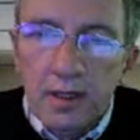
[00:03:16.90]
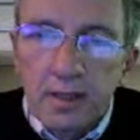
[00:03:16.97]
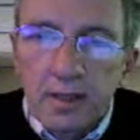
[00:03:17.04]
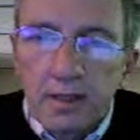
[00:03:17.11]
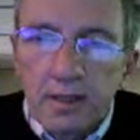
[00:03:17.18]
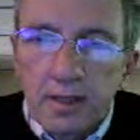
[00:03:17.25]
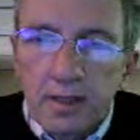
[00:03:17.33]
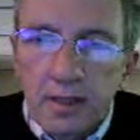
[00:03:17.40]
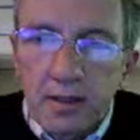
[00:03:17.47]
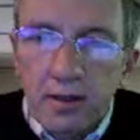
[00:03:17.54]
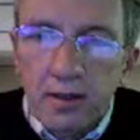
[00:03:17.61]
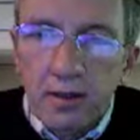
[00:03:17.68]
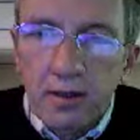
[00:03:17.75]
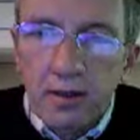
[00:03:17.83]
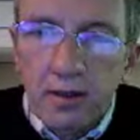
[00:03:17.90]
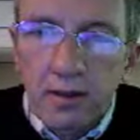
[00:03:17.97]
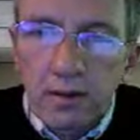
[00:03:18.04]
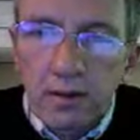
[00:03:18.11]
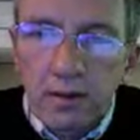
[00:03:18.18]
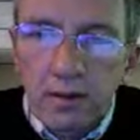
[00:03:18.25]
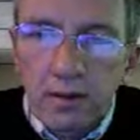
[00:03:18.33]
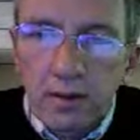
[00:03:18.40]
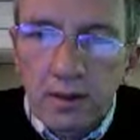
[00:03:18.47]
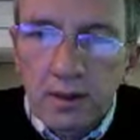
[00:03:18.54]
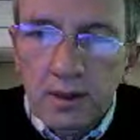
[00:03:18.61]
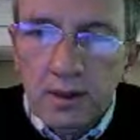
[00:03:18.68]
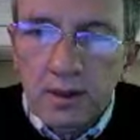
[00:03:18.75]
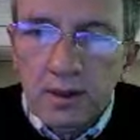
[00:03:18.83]
and a standard error.
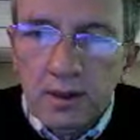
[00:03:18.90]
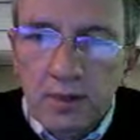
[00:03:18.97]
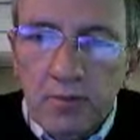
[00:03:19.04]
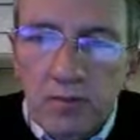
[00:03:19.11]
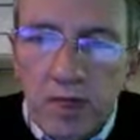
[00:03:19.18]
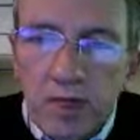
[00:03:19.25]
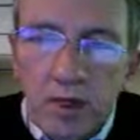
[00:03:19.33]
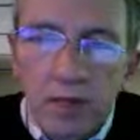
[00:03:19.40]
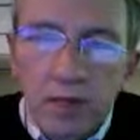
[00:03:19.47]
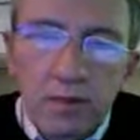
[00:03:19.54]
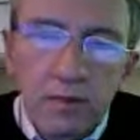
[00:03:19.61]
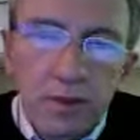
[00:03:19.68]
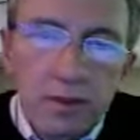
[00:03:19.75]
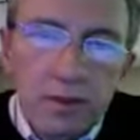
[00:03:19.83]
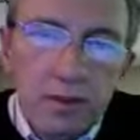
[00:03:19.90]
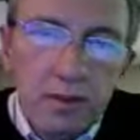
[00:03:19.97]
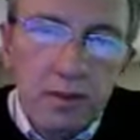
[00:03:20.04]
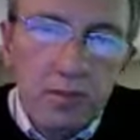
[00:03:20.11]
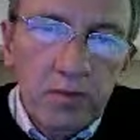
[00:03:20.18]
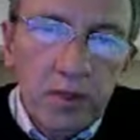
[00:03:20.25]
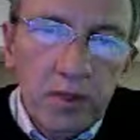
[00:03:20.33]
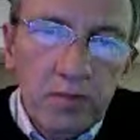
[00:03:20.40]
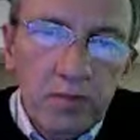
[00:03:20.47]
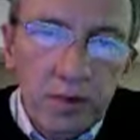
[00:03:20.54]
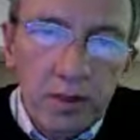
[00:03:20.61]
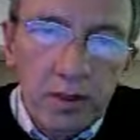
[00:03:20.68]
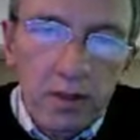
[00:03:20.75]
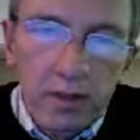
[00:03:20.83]
The median, which is the
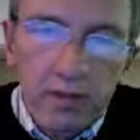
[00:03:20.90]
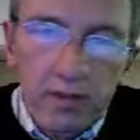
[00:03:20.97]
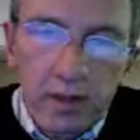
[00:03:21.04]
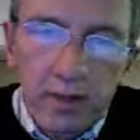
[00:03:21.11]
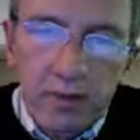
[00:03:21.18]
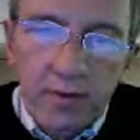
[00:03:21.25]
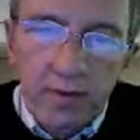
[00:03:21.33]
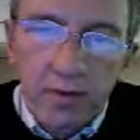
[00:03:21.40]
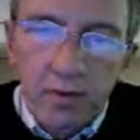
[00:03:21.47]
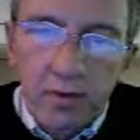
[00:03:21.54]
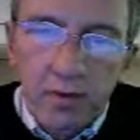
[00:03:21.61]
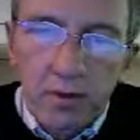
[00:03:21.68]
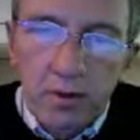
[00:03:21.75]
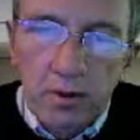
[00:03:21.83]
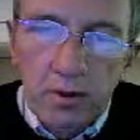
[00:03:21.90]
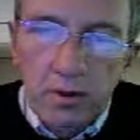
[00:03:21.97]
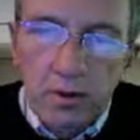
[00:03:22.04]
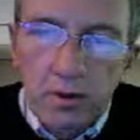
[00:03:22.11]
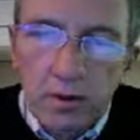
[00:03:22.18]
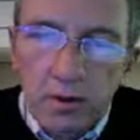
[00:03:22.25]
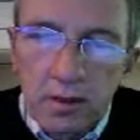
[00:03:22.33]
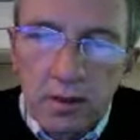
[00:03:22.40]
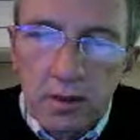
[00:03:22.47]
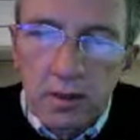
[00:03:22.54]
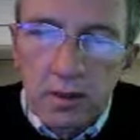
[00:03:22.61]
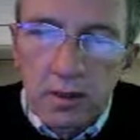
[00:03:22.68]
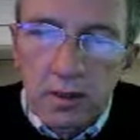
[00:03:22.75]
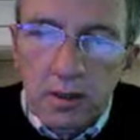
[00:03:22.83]
midpoint of the 5 data points.
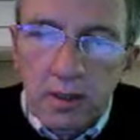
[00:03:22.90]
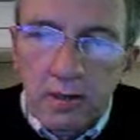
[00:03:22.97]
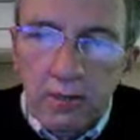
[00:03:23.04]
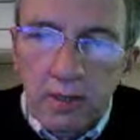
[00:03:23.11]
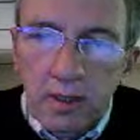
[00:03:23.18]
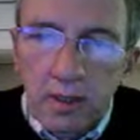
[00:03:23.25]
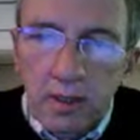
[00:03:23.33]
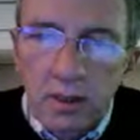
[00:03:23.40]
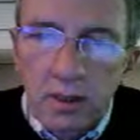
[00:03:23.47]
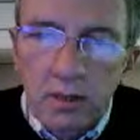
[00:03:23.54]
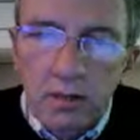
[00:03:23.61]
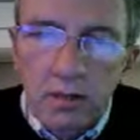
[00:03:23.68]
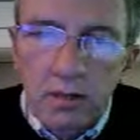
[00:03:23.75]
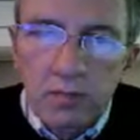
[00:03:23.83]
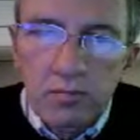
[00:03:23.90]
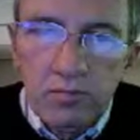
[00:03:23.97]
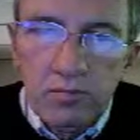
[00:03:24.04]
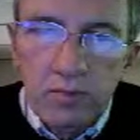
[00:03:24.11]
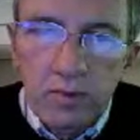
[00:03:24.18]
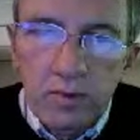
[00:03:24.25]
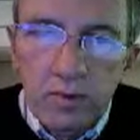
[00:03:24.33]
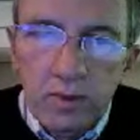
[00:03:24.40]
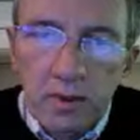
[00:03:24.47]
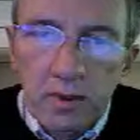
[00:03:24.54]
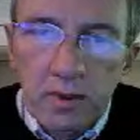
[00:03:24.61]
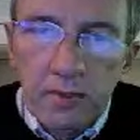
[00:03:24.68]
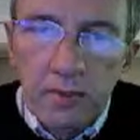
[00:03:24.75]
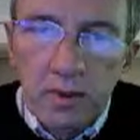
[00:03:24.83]
The range, the
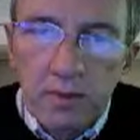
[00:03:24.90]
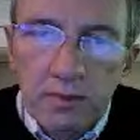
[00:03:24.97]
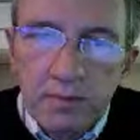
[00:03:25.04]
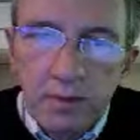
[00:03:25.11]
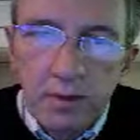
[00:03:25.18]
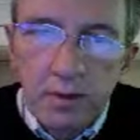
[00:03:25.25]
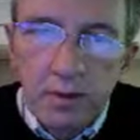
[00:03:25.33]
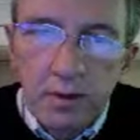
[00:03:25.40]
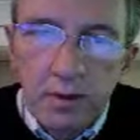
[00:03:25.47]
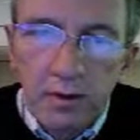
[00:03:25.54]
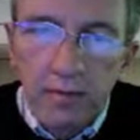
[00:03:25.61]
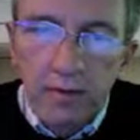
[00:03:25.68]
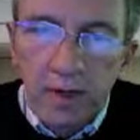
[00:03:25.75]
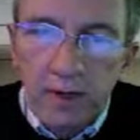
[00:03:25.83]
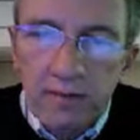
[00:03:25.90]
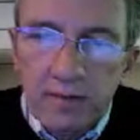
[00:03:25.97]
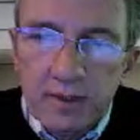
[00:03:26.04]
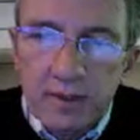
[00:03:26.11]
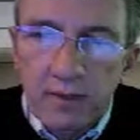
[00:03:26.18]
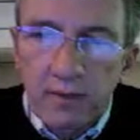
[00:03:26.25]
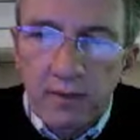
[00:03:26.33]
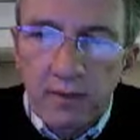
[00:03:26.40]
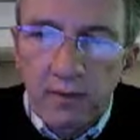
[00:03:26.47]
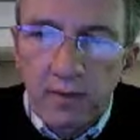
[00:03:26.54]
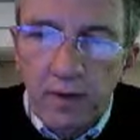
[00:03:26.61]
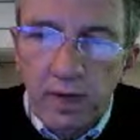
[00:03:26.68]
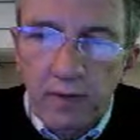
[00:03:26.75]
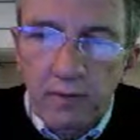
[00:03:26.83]
difference between 35 and
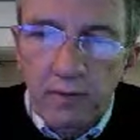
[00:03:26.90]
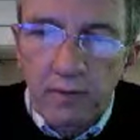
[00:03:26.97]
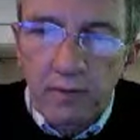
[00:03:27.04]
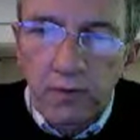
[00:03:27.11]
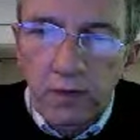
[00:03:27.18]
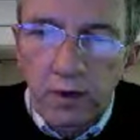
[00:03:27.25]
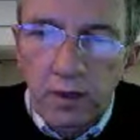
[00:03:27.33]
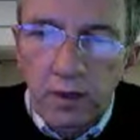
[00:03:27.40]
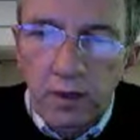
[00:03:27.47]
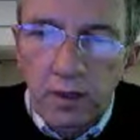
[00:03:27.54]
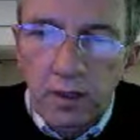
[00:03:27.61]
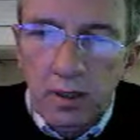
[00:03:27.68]
75 or 40.